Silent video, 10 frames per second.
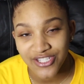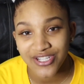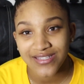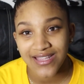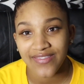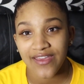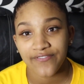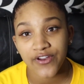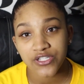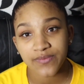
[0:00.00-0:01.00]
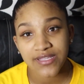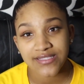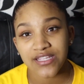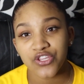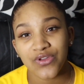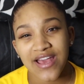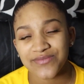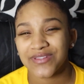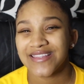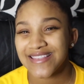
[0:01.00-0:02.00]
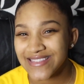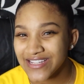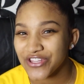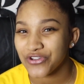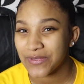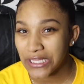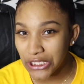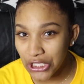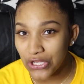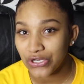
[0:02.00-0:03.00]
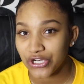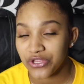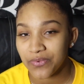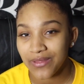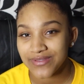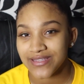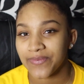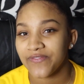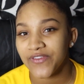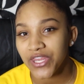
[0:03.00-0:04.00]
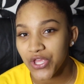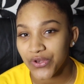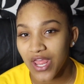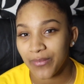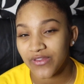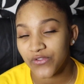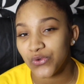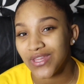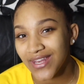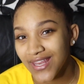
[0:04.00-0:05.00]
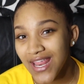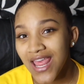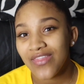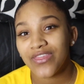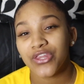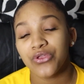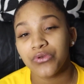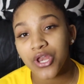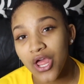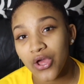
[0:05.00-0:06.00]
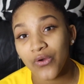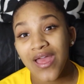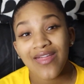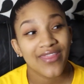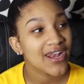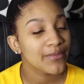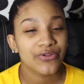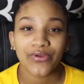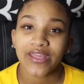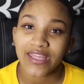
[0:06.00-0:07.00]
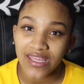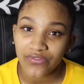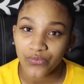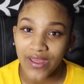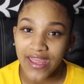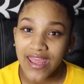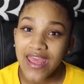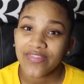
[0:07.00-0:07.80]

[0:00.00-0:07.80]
I should have said that first because then you guys would listen a little bit longer. You probably stopped the video now, but if you didn't, then you know that I'm doing a giveaway.